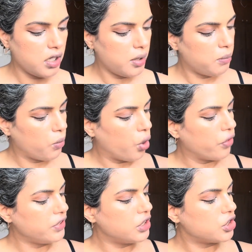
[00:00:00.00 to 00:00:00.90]

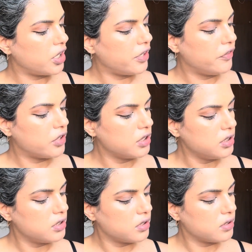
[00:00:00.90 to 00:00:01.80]
mauve shade
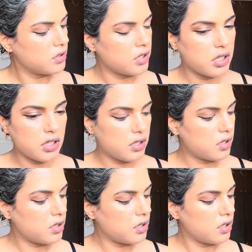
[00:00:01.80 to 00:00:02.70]
first.
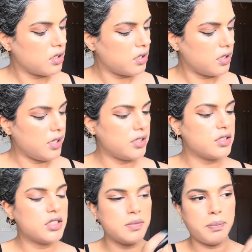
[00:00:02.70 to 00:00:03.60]
And
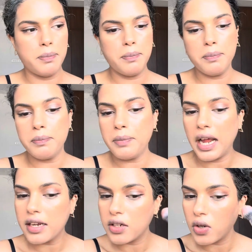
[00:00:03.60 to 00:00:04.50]
just
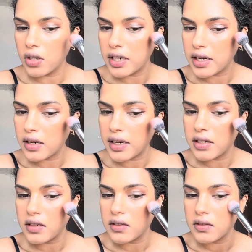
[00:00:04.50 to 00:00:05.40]
pack it on like right here.